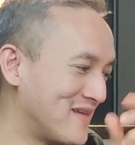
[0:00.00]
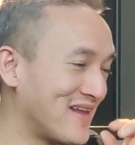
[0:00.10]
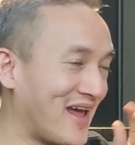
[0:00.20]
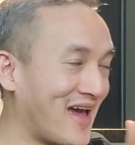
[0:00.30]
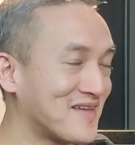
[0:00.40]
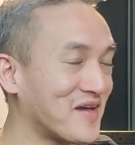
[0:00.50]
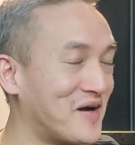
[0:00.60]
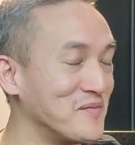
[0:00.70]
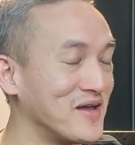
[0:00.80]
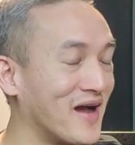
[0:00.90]

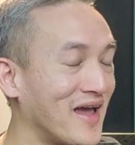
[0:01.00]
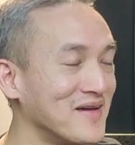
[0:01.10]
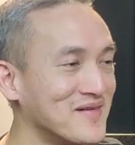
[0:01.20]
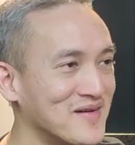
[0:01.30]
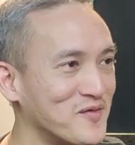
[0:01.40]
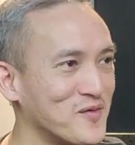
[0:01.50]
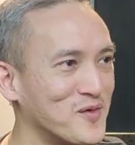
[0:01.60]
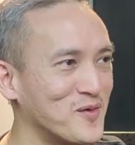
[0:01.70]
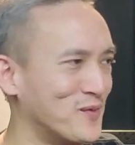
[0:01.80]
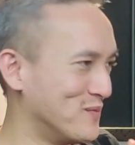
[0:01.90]
ex-army guy,
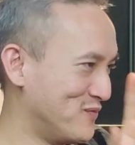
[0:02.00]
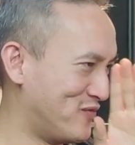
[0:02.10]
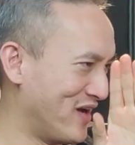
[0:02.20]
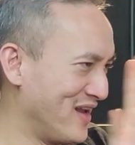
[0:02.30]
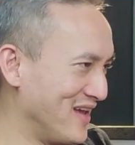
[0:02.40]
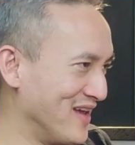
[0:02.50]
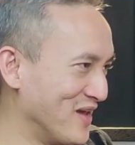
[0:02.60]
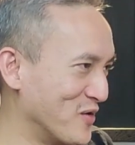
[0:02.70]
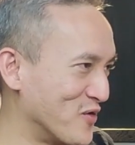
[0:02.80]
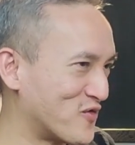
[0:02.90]
so
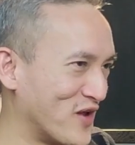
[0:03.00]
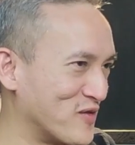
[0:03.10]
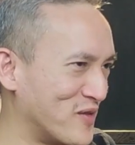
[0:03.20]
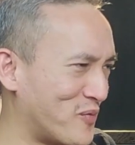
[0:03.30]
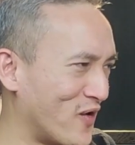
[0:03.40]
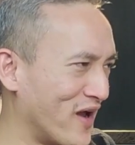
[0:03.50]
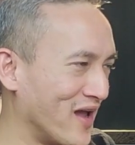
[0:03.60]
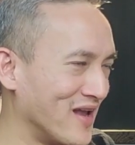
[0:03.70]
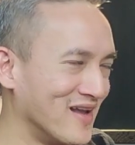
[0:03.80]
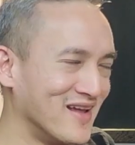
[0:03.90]
very straight to the
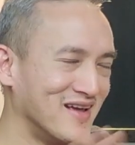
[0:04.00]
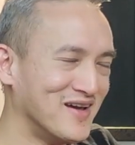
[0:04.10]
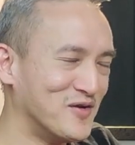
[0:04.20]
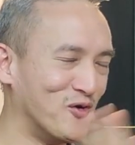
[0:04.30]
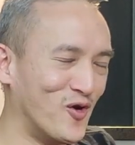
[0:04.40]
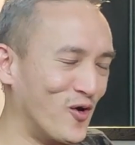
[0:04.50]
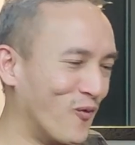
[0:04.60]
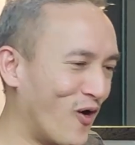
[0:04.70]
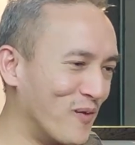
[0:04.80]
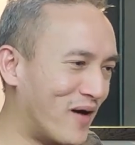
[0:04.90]
point. No
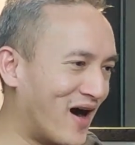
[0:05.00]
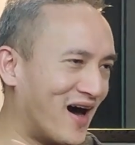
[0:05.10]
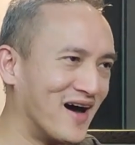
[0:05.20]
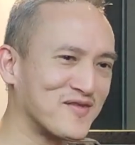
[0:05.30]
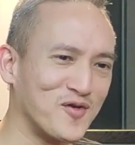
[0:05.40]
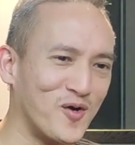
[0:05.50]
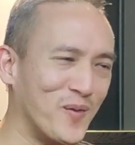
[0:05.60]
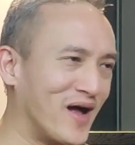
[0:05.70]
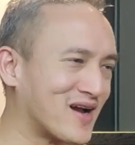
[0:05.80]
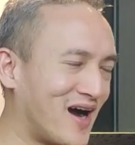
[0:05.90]
warm hugs, no
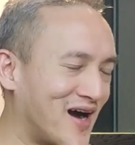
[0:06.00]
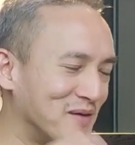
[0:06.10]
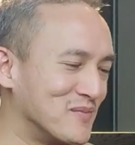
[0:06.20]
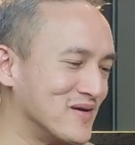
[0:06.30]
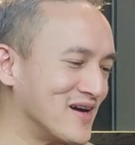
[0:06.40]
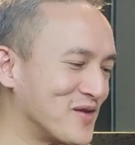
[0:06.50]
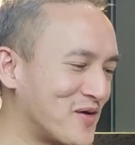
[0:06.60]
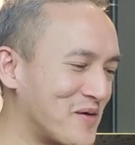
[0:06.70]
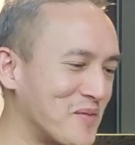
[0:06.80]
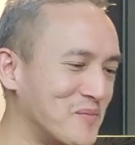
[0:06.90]
welcome. I
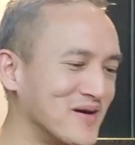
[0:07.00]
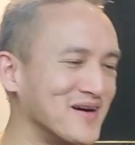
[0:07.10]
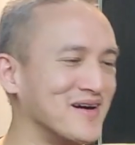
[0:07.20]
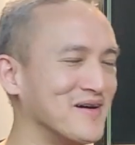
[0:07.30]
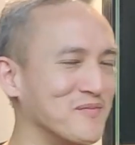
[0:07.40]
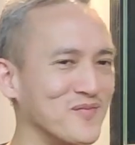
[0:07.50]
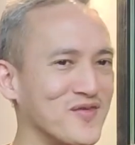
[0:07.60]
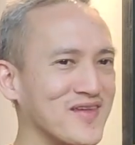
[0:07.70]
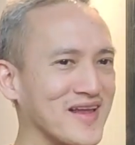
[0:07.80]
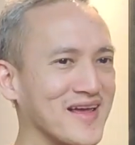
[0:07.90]
remember
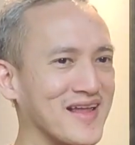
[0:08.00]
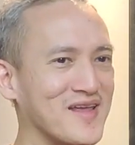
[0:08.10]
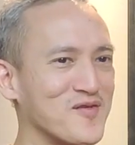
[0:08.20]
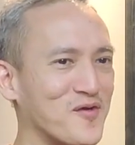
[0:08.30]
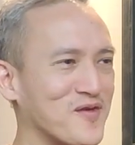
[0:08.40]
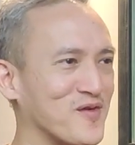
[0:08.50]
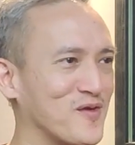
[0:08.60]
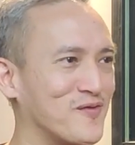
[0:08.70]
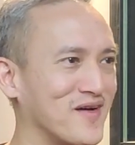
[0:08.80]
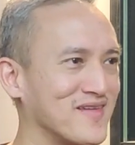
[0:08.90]
sitting in his office on the
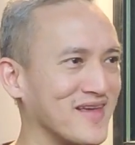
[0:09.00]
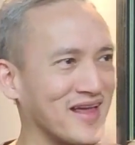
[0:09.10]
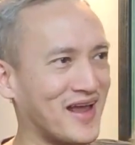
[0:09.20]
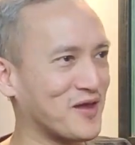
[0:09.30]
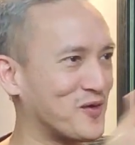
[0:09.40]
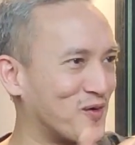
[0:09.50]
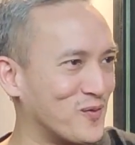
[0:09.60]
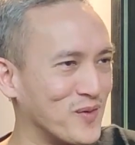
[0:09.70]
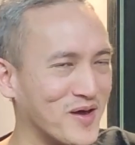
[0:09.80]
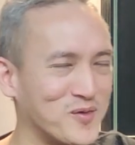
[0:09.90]
first day,
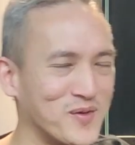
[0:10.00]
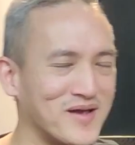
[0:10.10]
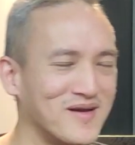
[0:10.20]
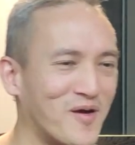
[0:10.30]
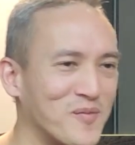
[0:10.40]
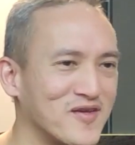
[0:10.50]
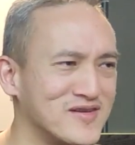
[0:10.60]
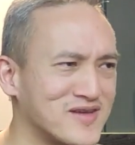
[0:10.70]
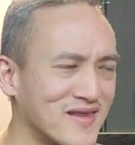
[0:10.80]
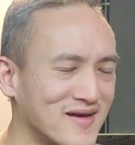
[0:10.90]
we are doing opposite
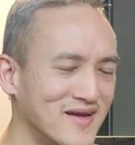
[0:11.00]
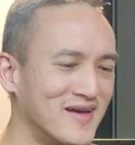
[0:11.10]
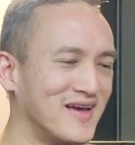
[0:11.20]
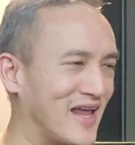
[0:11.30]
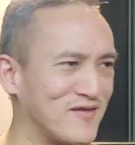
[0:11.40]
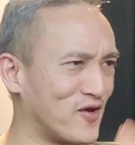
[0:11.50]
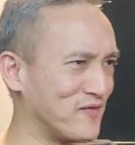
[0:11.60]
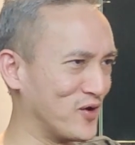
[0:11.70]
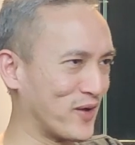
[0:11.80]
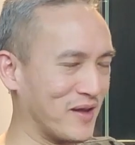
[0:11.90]
each other, and he's not
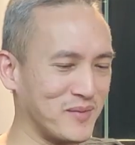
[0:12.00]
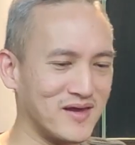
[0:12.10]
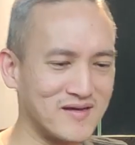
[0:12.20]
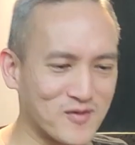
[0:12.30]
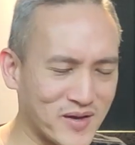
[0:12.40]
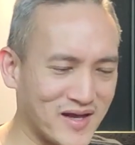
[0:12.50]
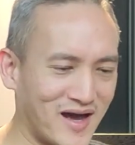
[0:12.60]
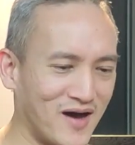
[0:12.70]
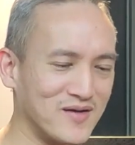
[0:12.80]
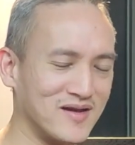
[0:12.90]
even looking at me. He's looking
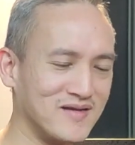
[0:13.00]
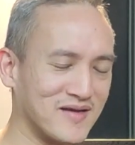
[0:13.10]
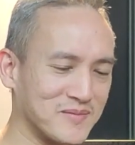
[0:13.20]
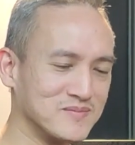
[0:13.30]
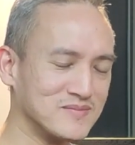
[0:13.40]
down, and he's like,